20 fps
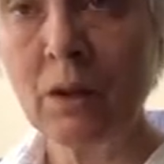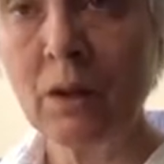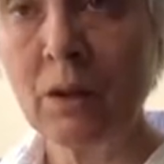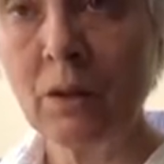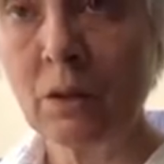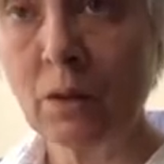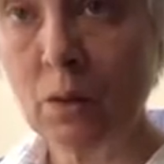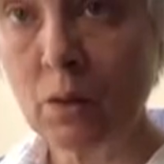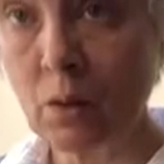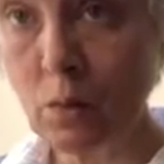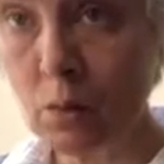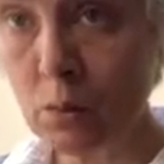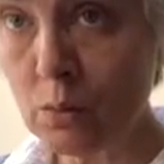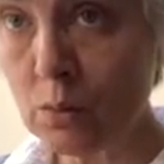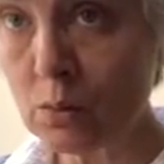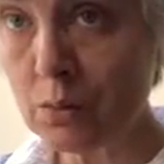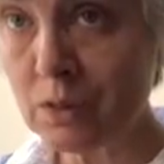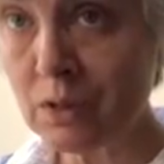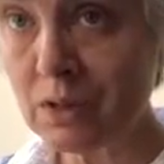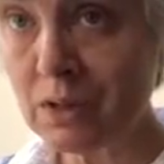The
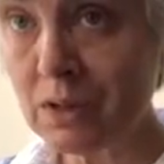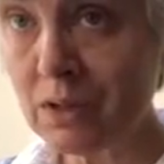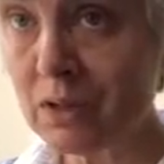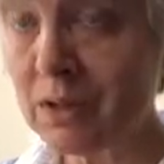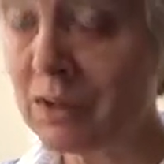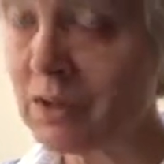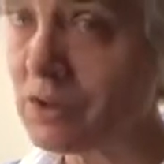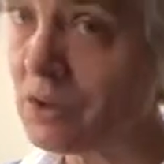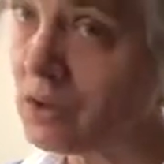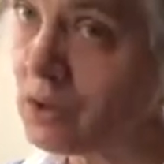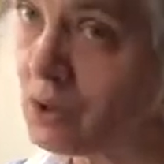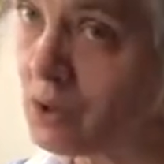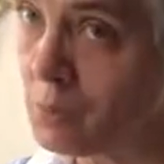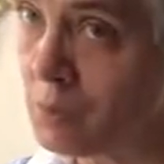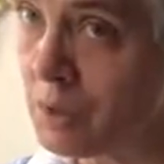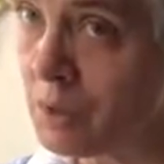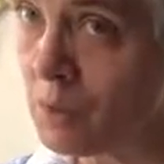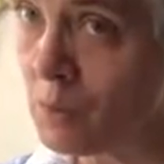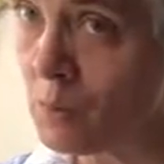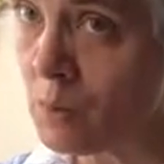chord is a
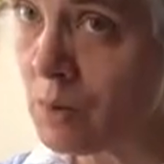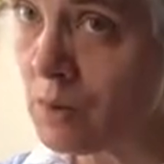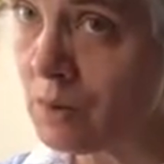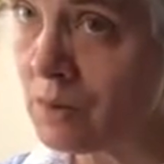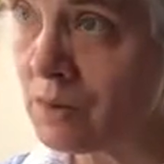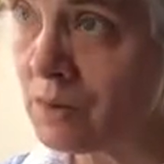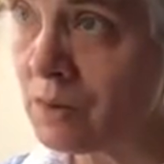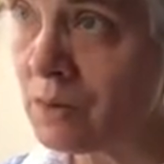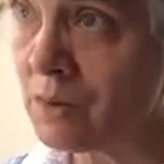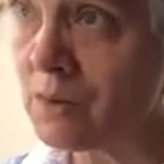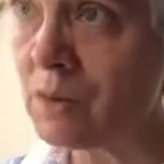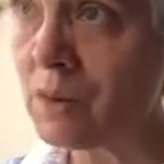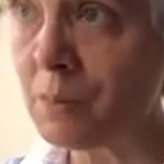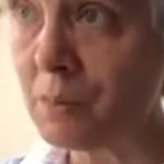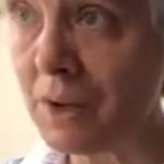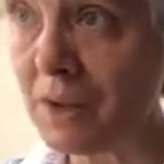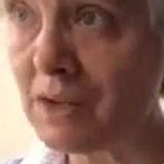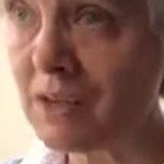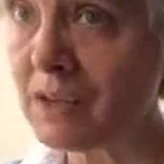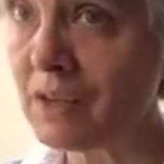2-beat one, the
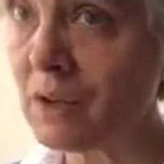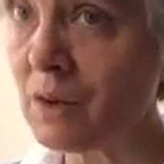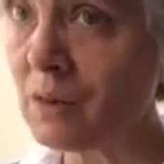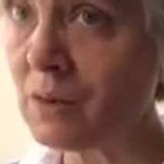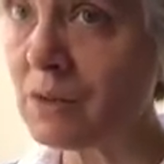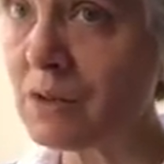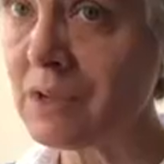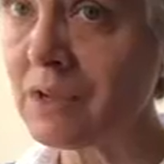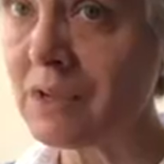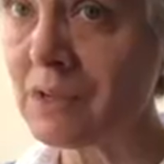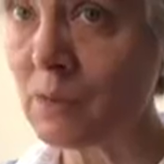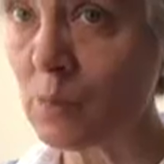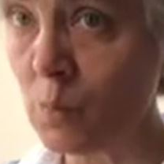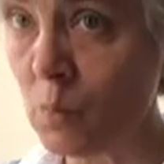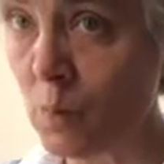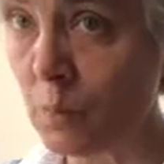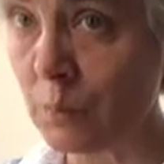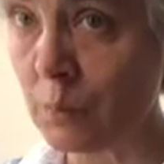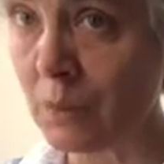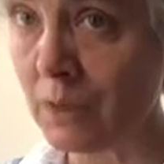bass note is a
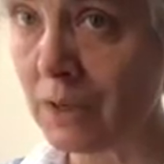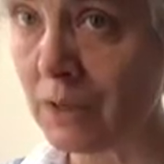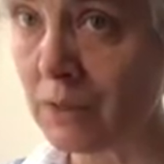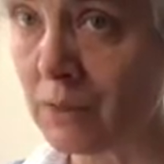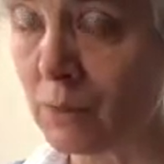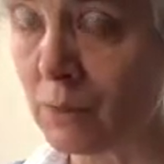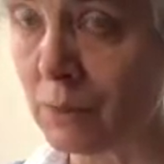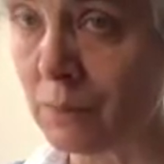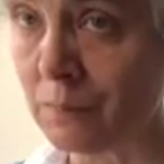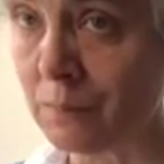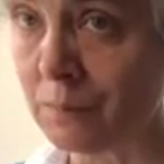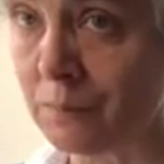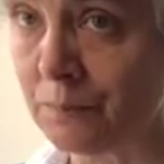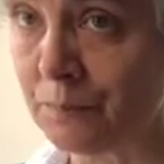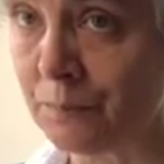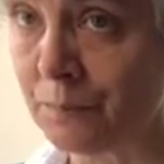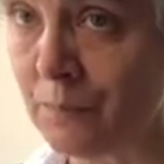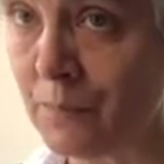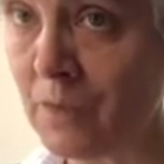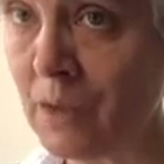1-beat one.
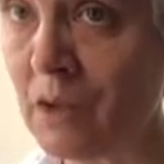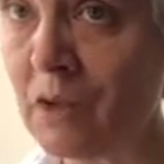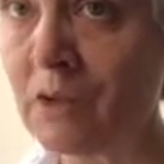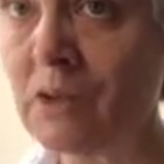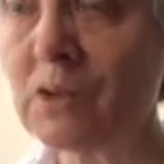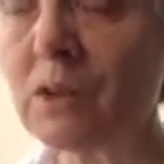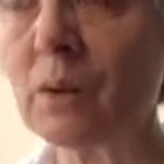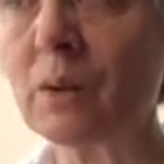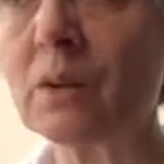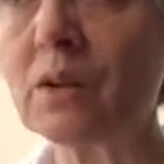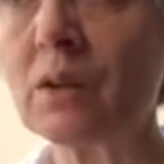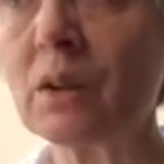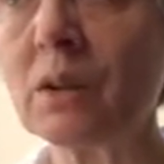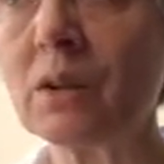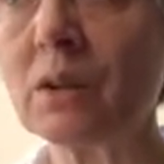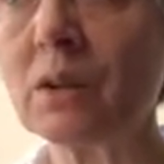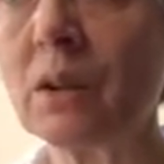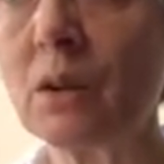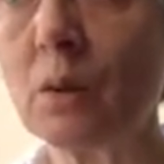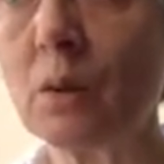So it's going to go